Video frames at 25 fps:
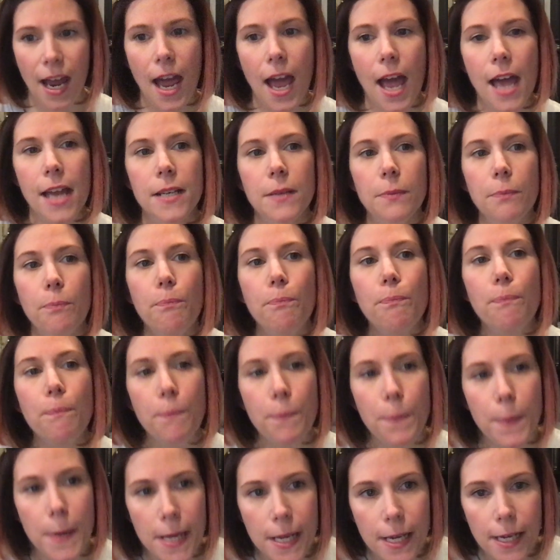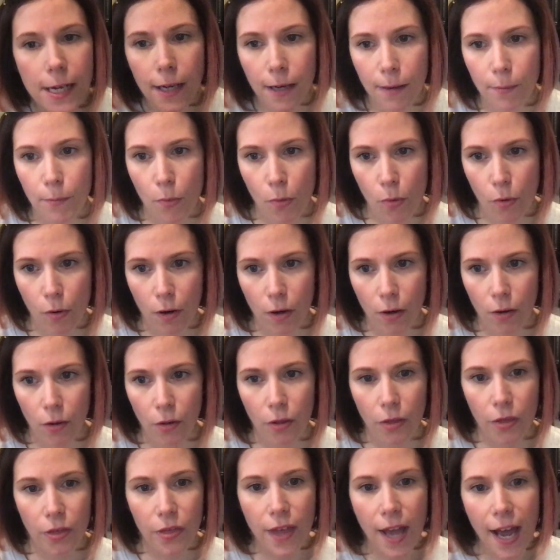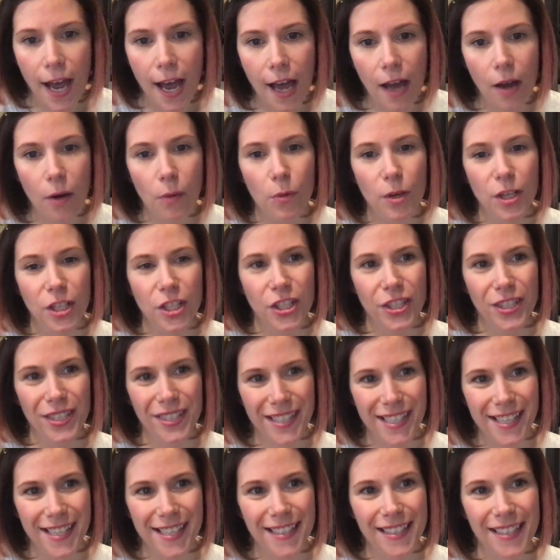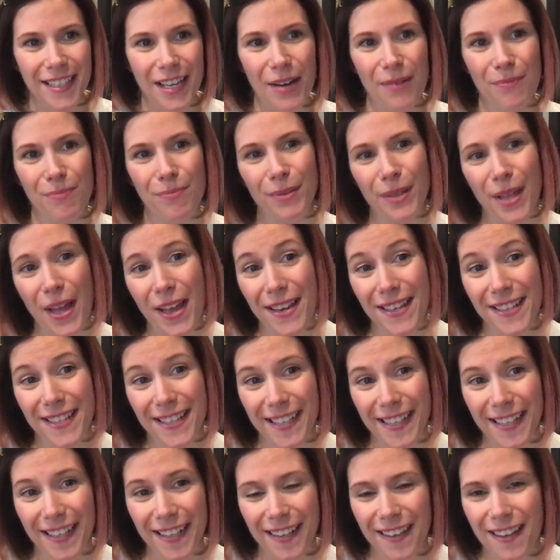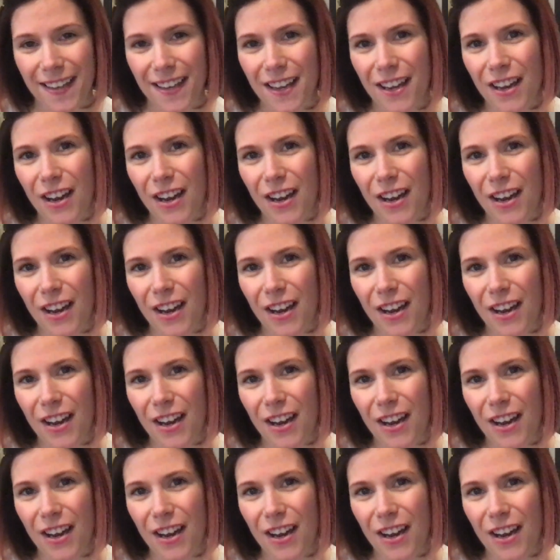and being moral, that which seeks a blending